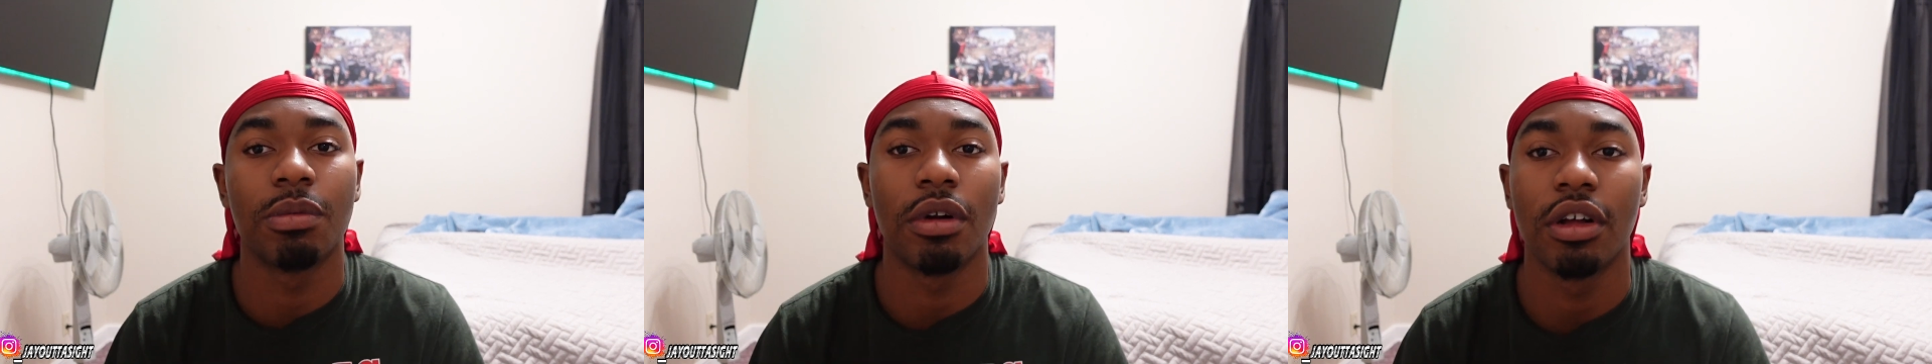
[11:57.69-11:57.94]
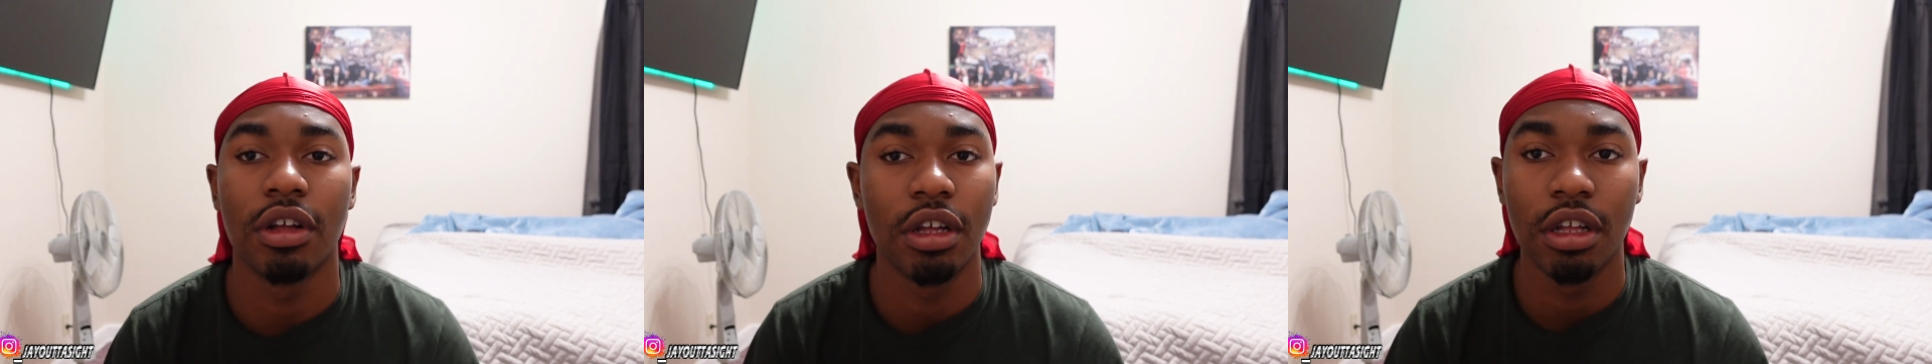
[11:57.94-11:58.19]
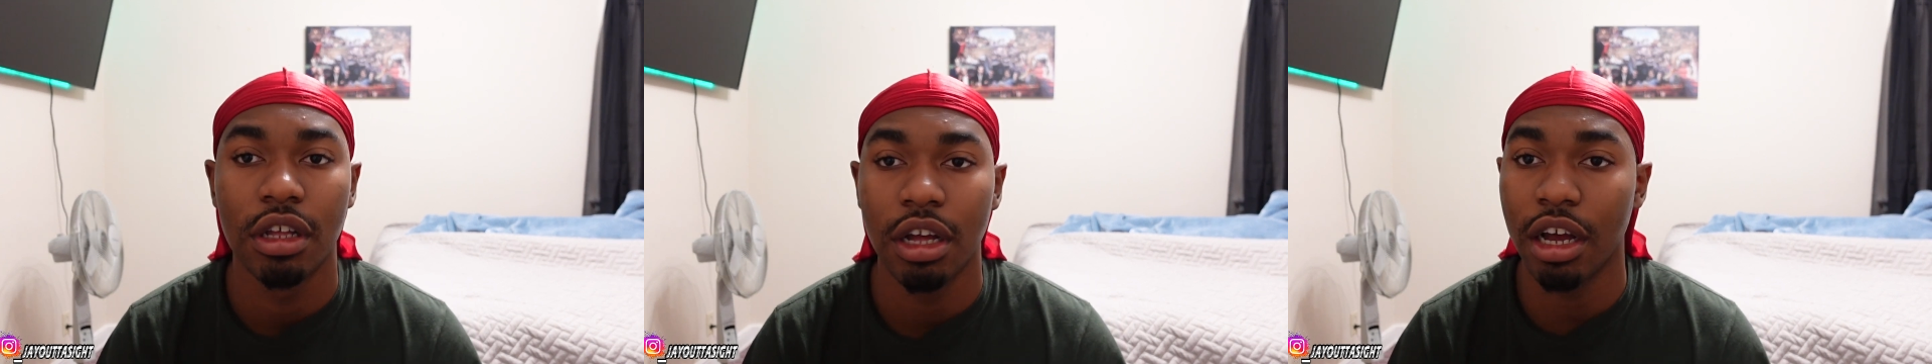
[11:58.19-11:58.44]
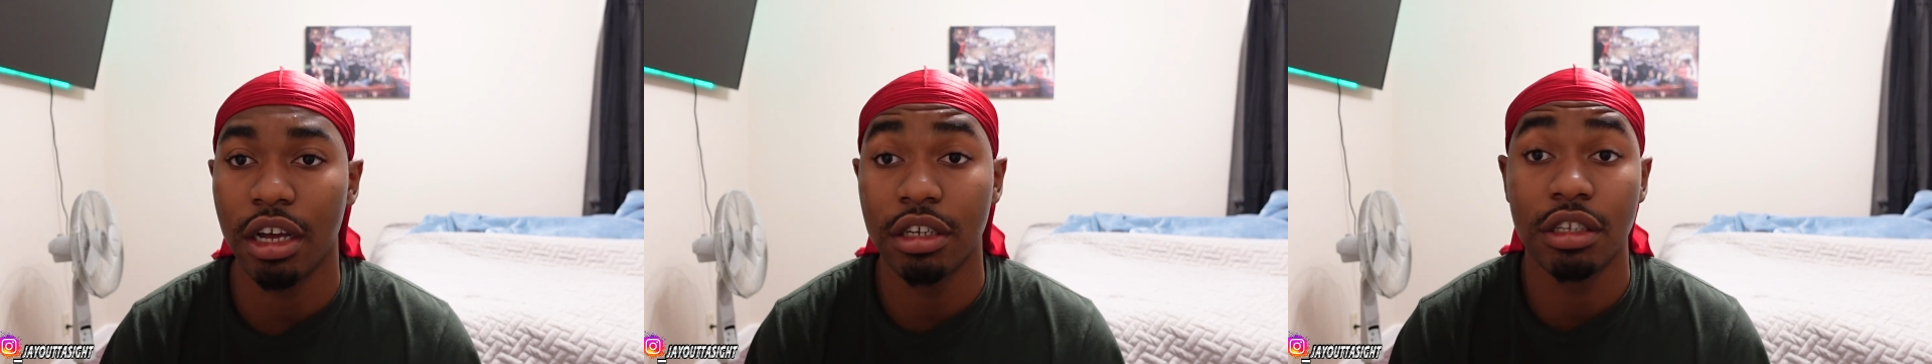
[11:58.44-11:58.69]
bro.
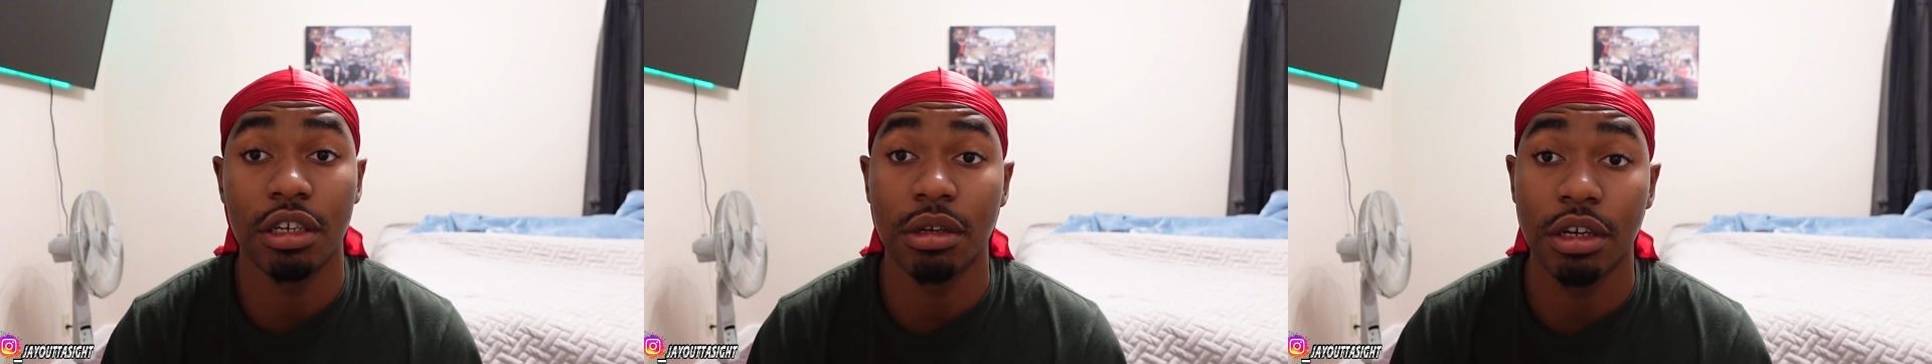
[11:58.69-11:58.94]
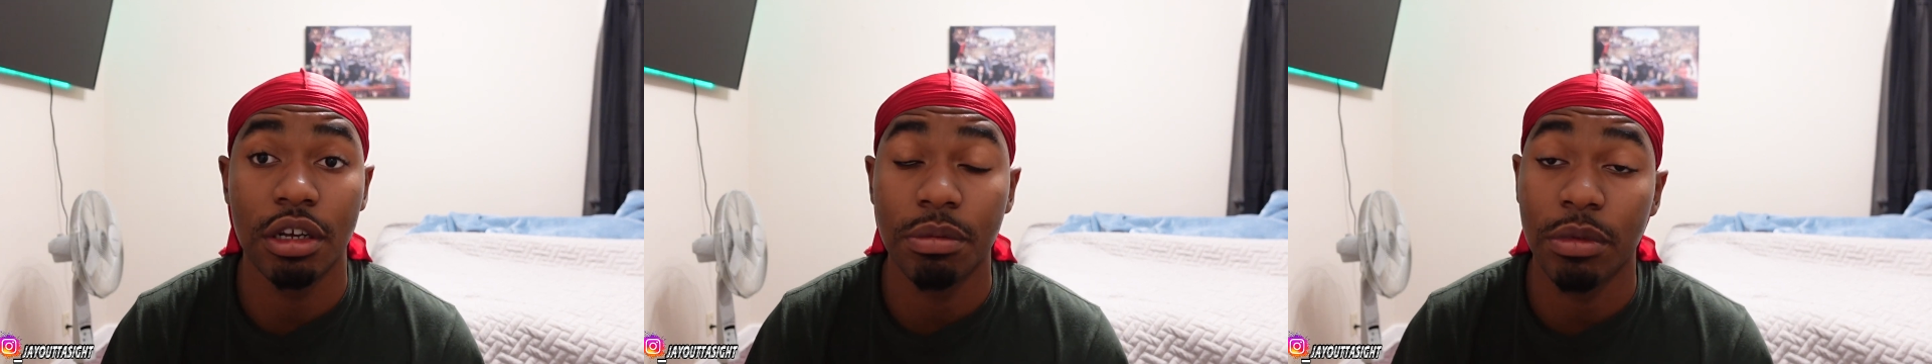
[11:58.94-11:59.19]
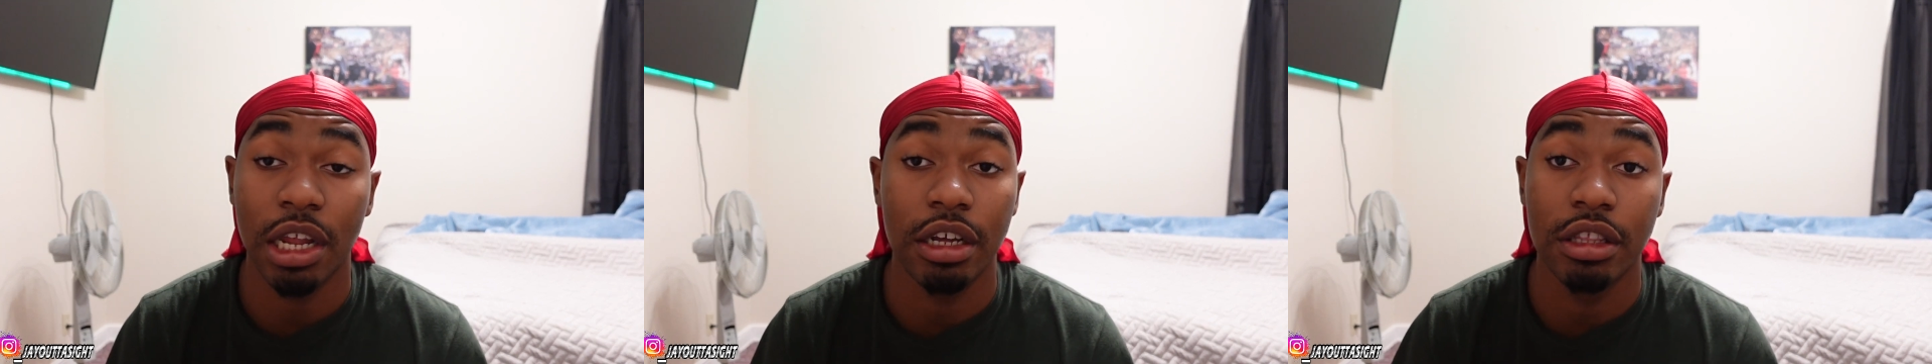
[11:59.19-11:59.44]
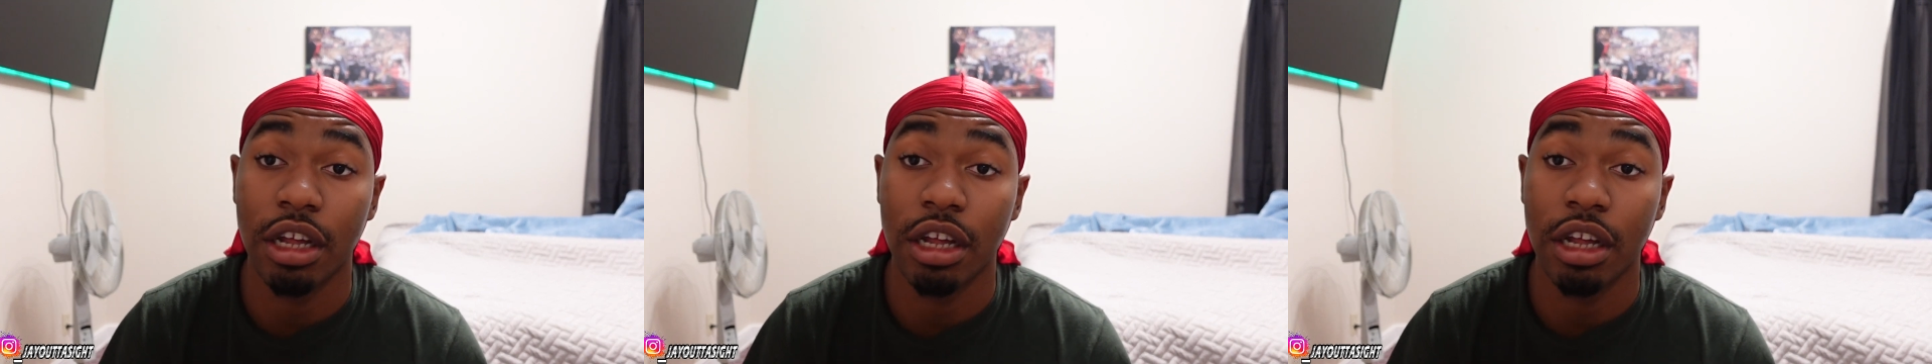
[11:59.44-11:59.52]
I ain't seen him like